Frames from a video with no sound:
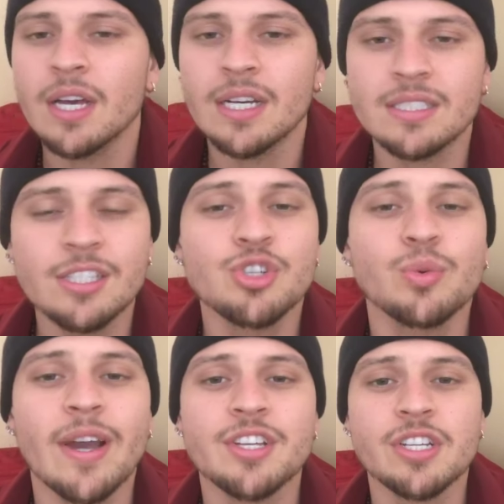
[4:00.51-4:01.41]

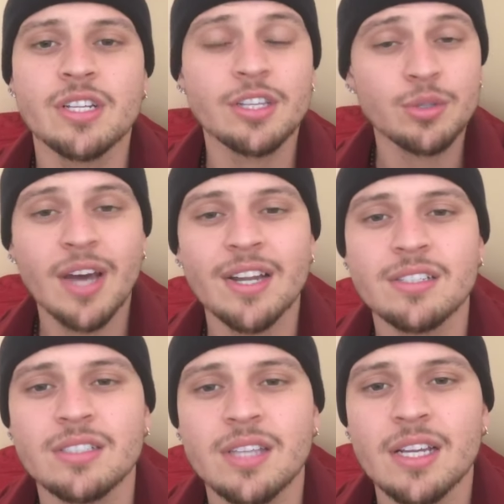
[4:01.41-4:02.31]
situation in the
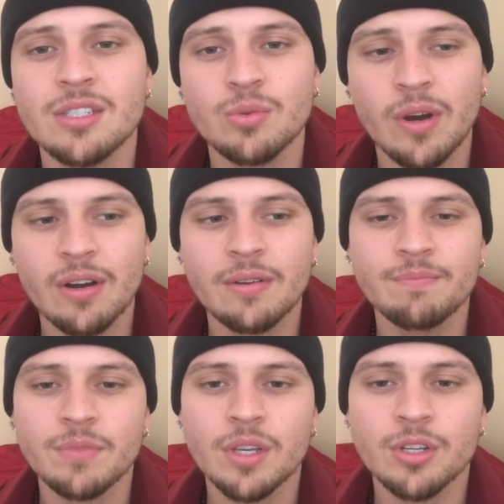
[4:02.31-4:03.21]
United States where,
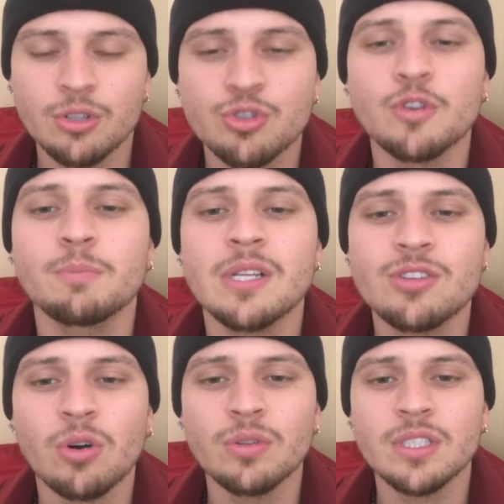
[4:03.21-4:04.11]
truth be
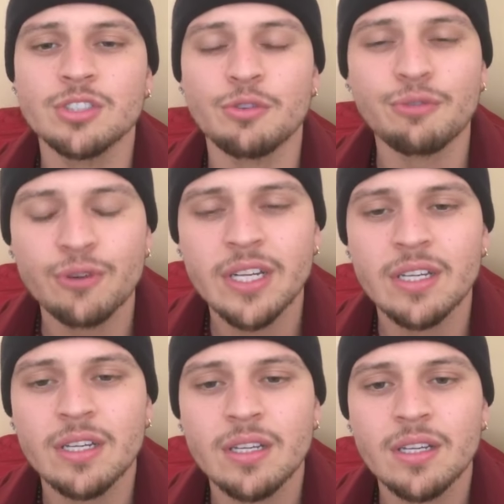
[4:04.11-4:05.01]
told, is you're free.
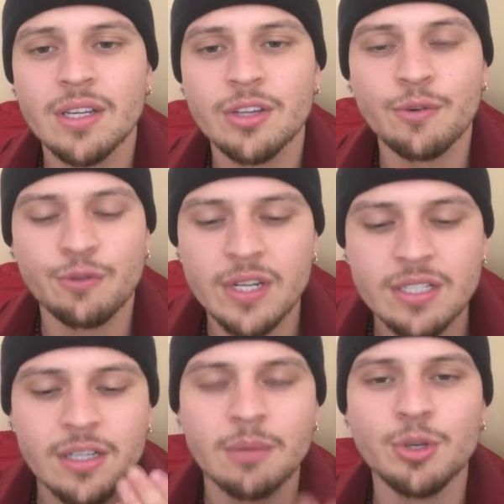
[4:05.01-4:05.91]
You're free
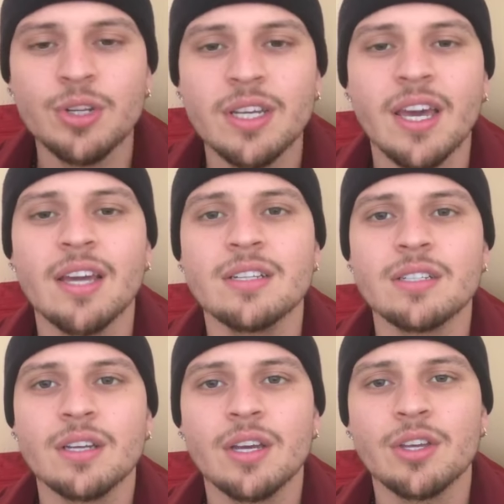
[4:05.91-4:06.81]
to communicate.
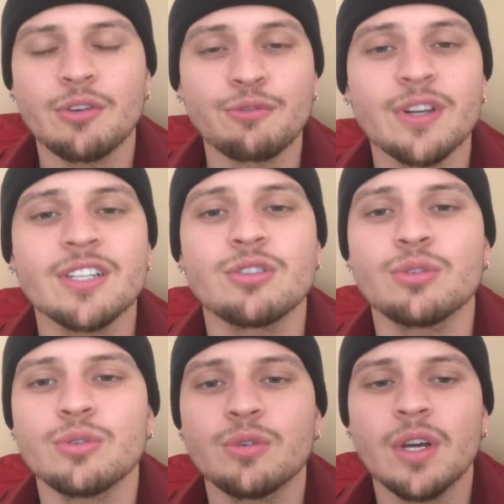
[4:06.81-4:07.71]
You're free
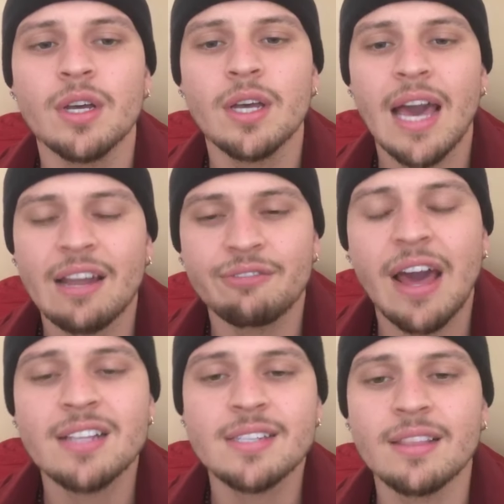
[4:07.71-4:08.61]
to
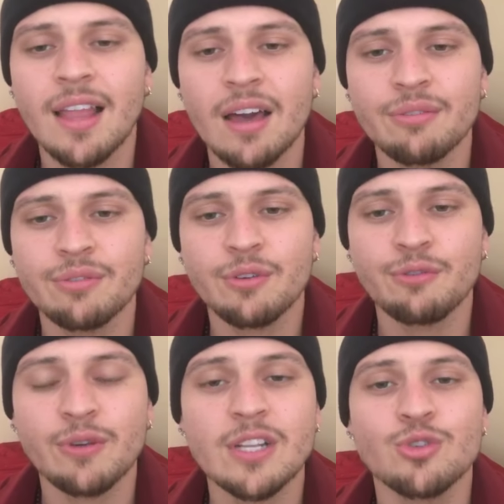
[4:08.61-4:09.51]
advance in life. You're
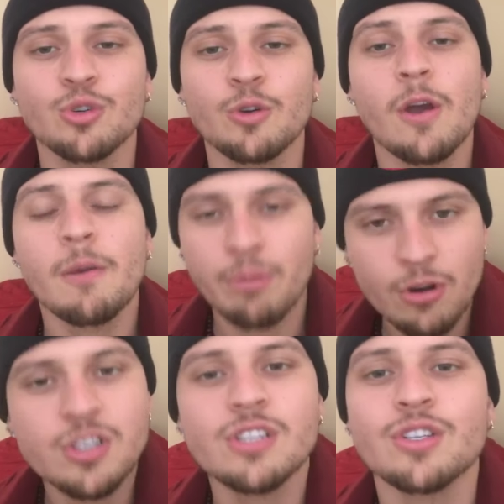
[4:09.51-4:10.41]
free to
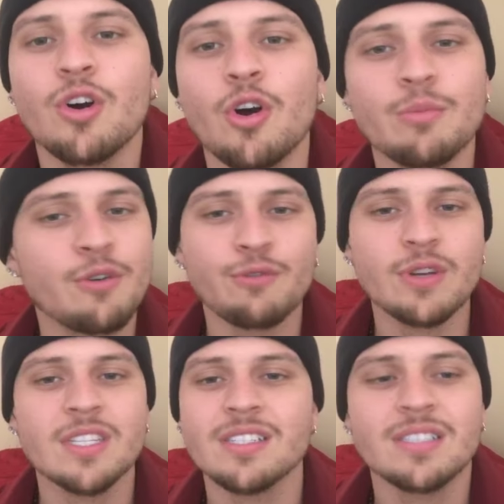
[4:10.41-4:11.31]
purchase a home. You're
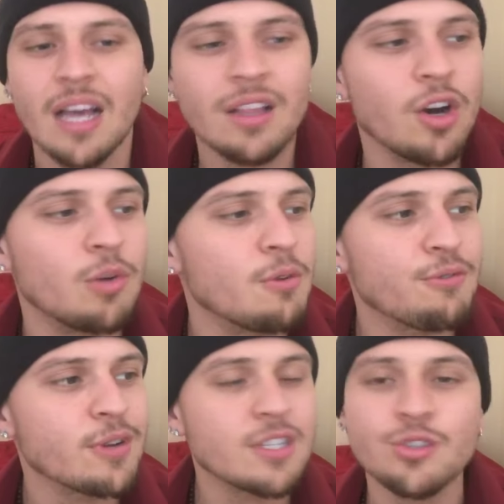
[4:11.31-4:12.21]
free to sell a home. You're
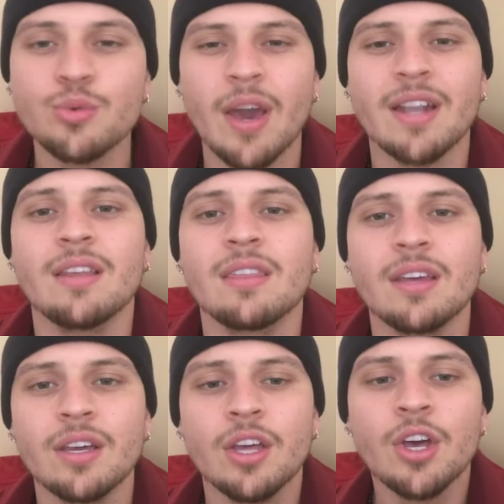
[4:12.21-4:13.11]
free to do
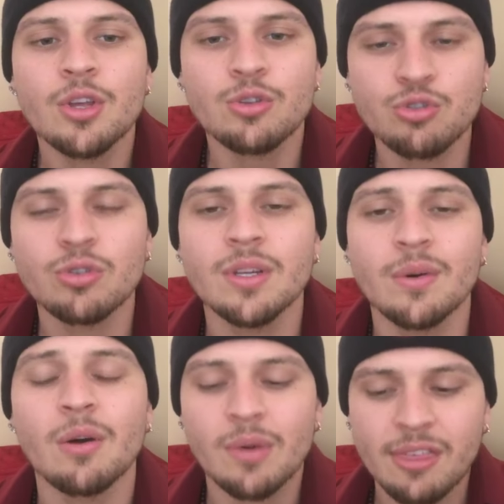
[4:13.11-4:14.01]
anything you truly
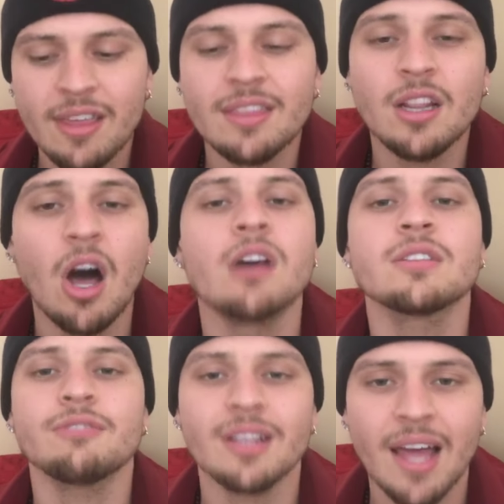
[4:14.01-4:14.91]
want within the laws
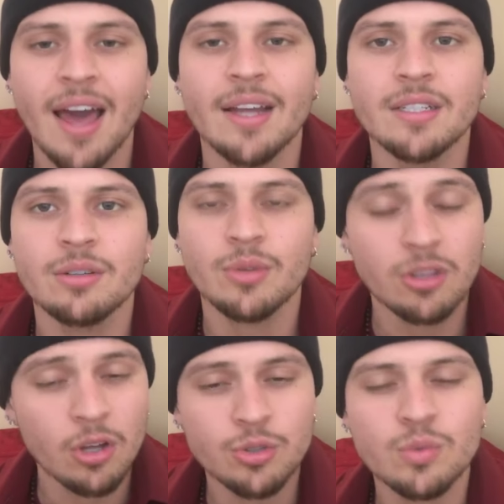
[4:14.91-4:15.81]
of the land, with
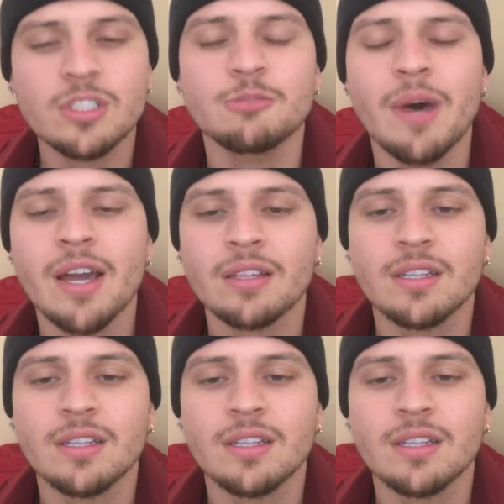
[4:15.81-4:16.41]
all due respect.